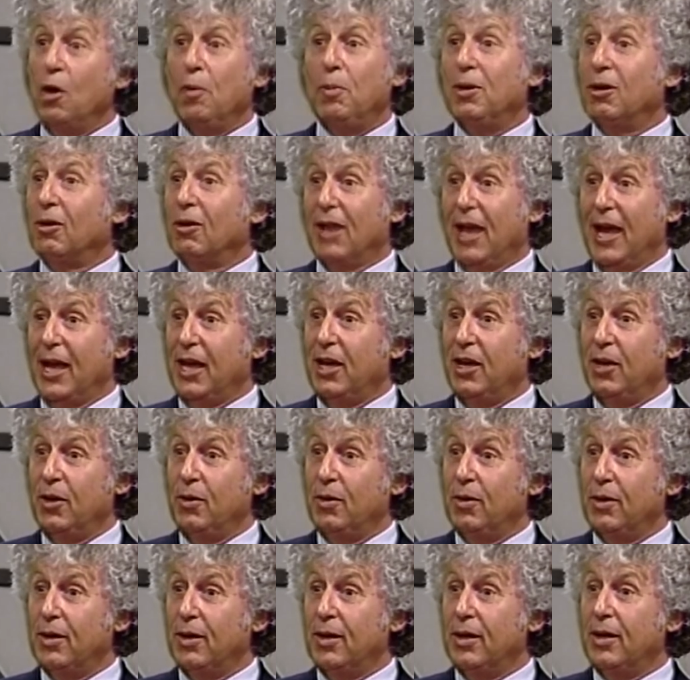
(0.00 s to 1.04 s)
nobody will like
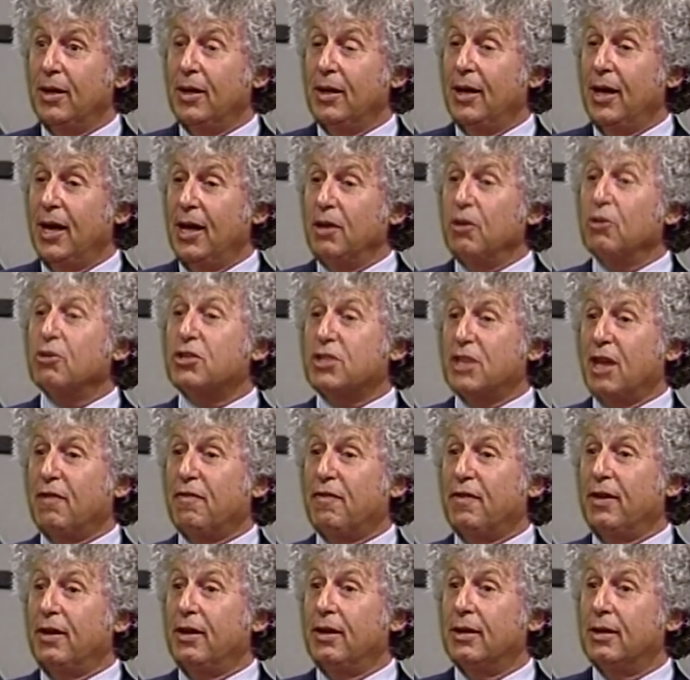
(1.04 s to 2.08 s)
you, and you'll
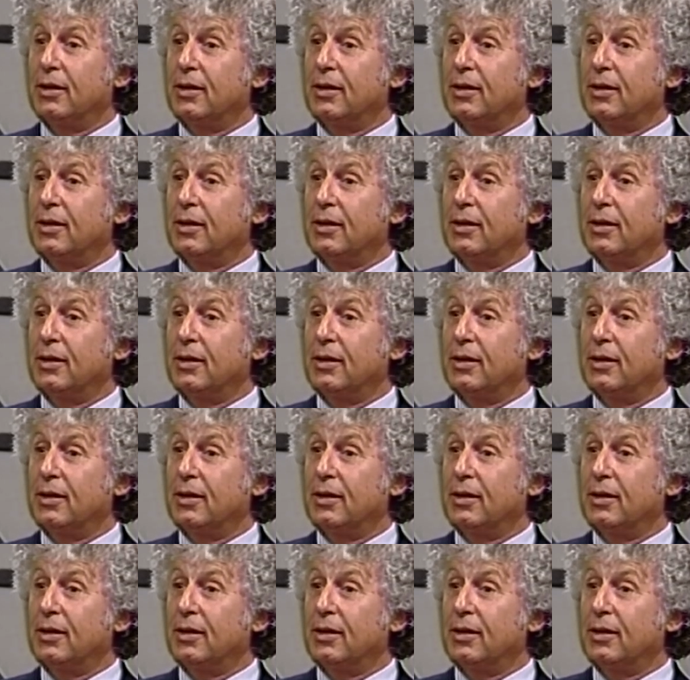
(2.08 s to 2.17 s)
suffer.